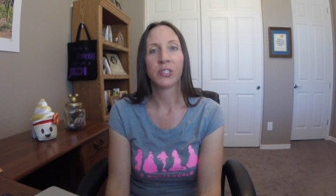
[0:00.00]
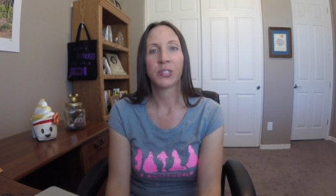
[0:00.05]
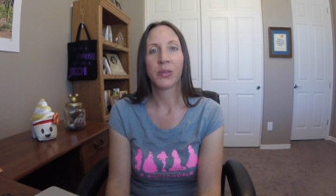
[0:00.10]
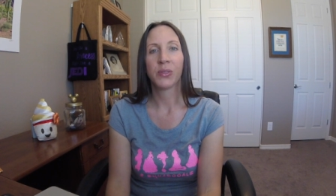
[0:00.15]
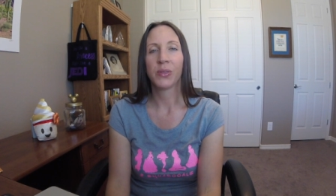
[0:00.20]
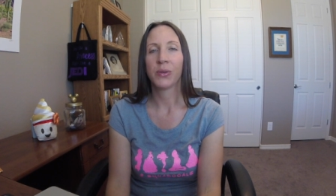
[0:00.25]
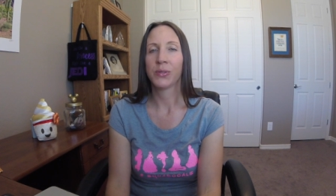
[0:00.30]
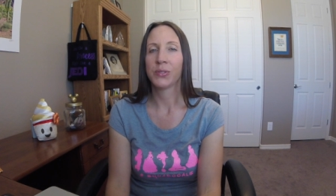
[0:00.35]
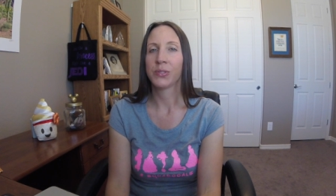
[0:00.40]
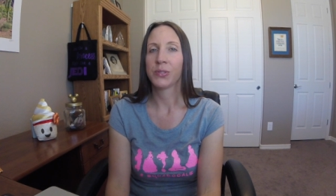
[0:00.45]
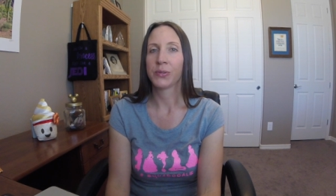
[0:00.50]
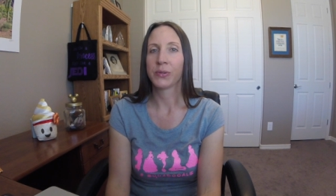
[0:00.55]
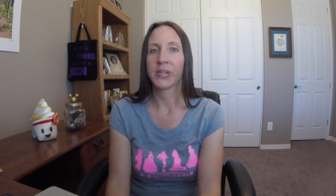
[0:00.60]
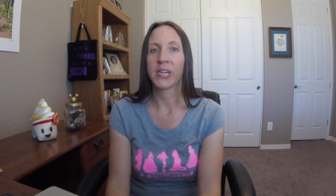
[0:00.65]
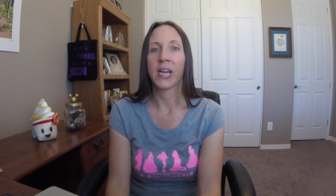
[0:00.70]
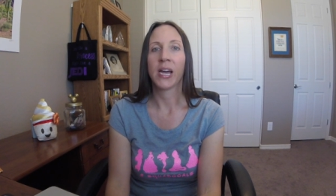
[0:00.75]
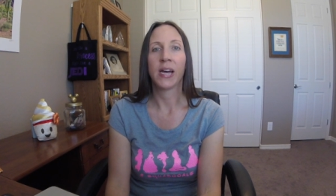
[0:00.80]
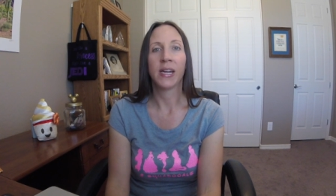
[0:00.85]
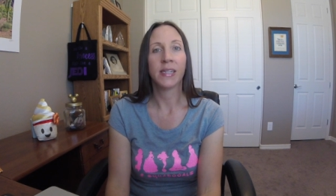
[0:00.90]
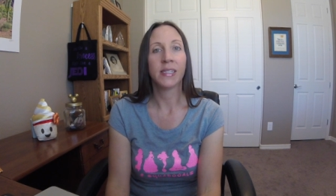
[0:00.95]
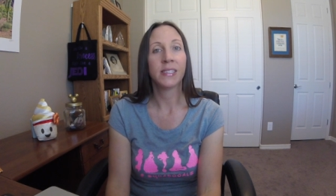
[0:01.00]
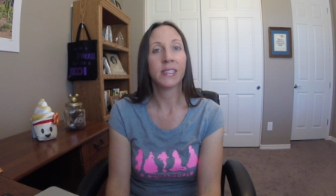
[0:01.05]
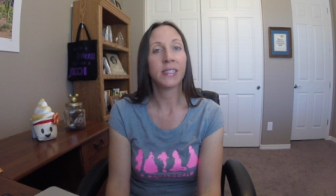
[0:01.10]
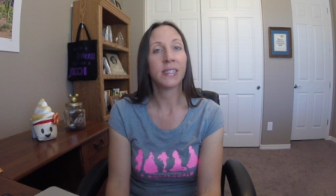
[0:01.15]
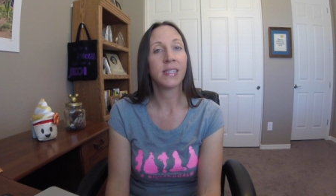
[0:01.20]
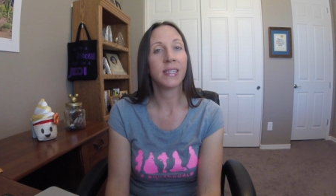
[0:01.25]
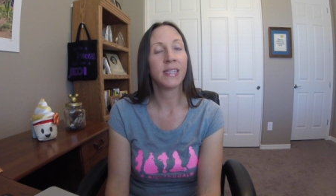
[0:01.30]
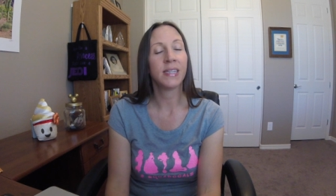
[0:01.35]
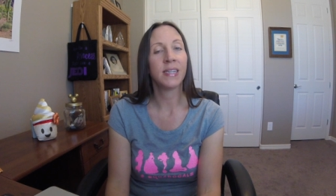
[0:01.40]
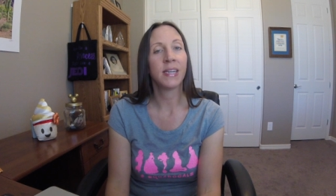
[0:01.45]
So those three
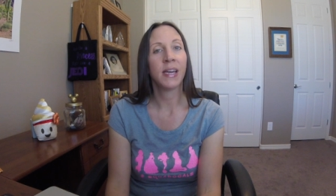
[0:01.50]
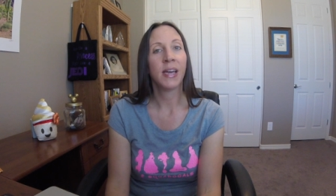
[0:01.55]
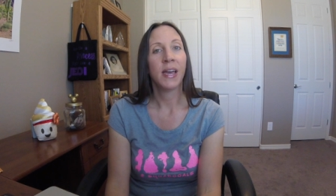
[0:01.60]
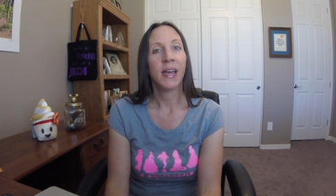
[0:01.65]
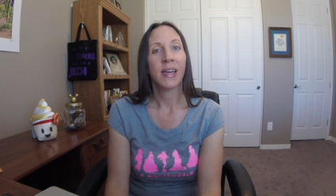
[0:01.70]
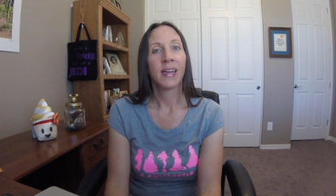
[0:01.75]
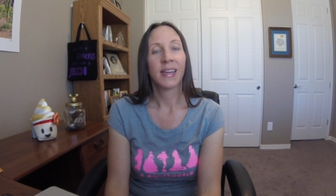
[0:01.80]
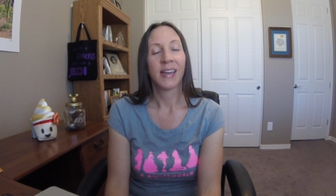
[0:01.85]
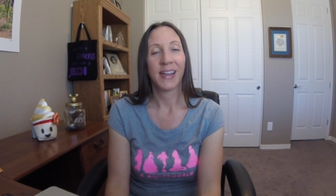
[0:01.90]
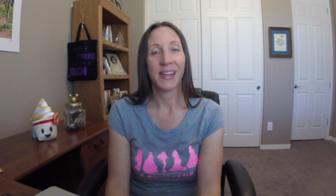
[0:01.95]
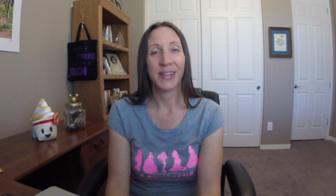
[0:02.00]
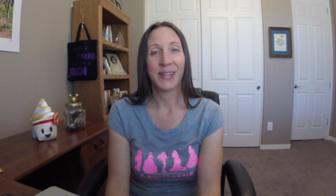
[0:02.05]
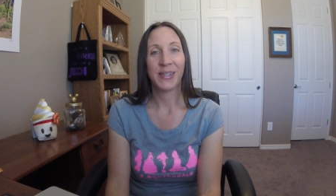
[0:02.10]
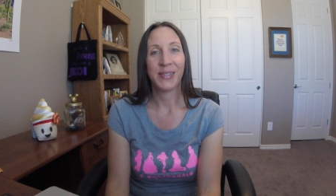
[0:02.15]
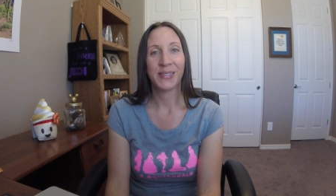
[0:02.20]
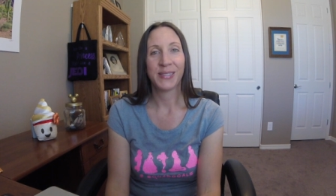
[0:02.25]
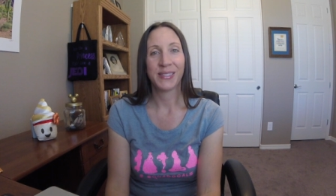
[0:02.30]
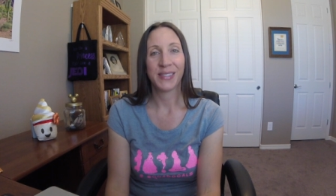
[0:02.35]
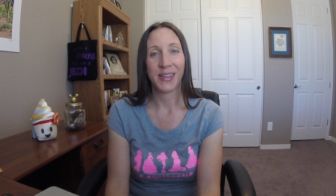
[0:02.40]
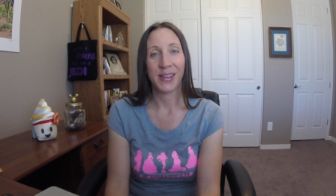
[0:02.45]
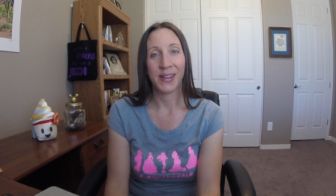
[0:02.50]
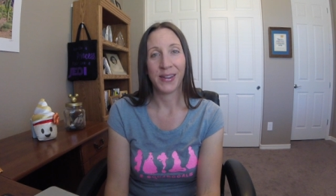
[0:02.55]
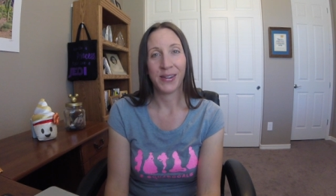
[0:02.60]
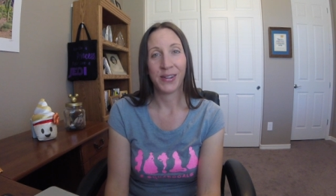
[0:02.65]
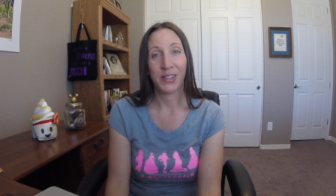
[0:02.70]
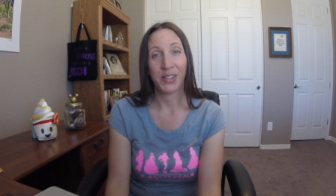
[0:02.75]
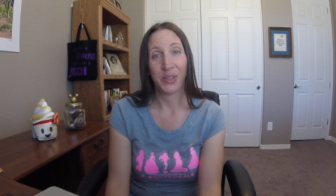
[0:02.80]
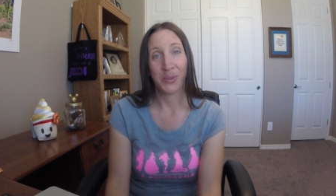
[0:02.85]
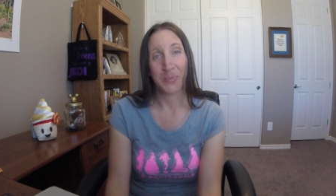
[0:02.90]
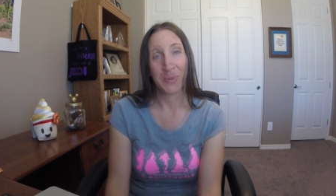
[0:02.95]
honesty, kindness, and
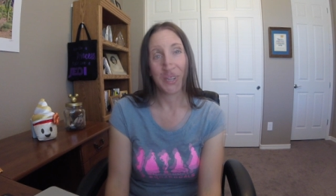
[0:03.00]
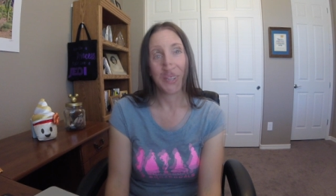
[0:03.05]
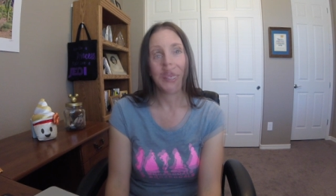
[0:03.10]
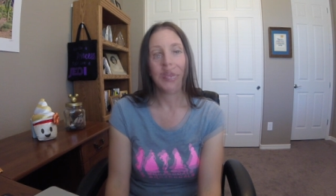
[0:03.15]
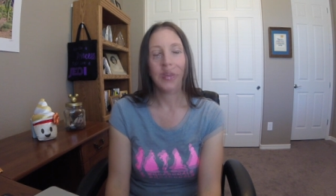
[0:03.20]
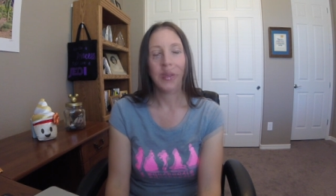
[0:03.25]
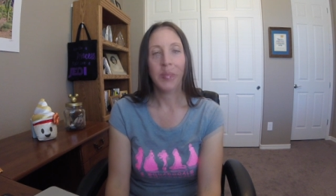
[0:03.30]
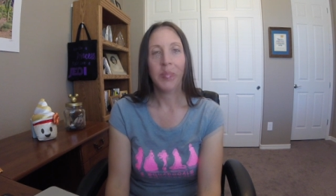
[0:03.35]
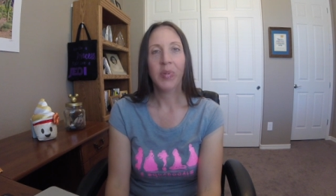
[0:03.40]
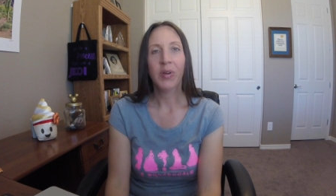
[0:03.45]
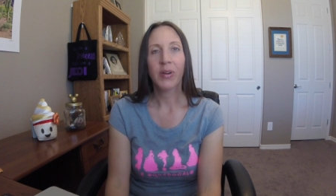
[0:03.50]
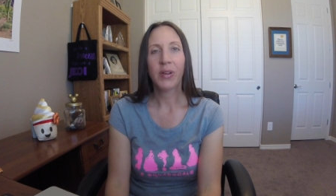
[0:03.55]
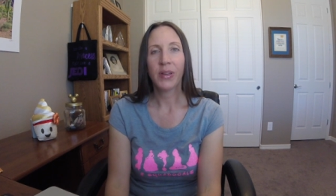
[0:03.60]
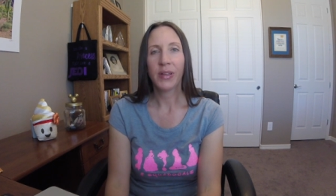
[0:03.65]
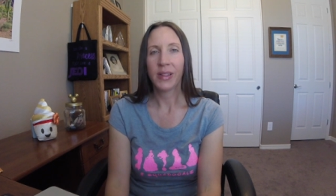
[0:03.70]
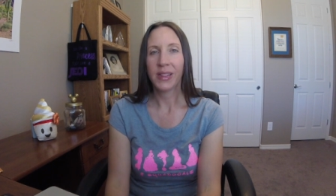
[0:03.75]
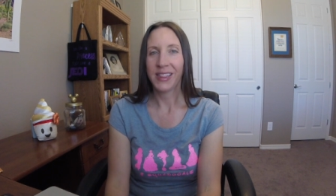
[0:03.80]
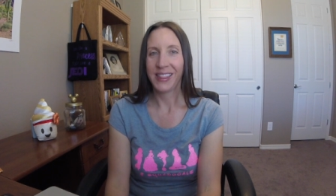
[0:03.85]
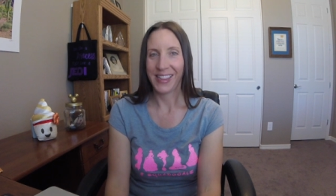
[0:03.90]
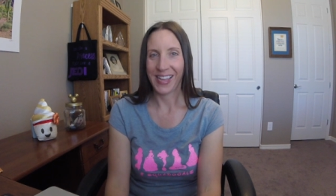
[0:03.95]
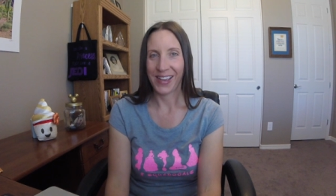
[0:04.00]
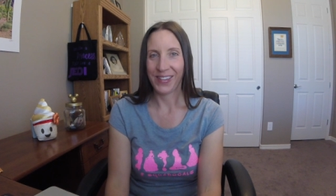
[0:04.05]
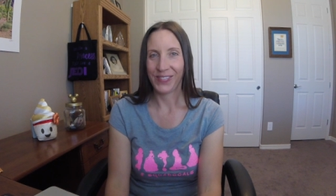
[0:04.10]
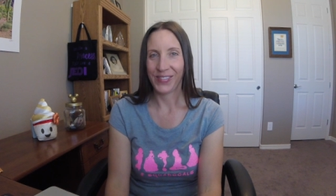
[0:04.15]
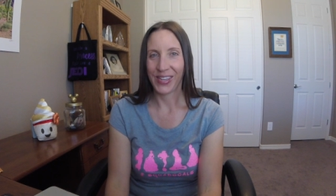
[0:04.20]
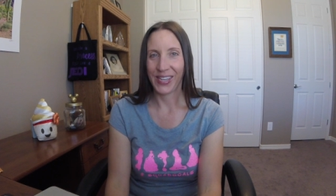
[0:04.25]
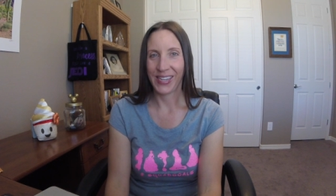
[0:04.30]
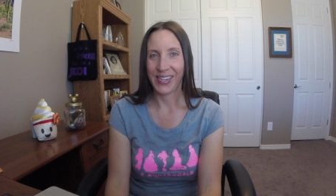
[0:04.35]
humor. Number 11,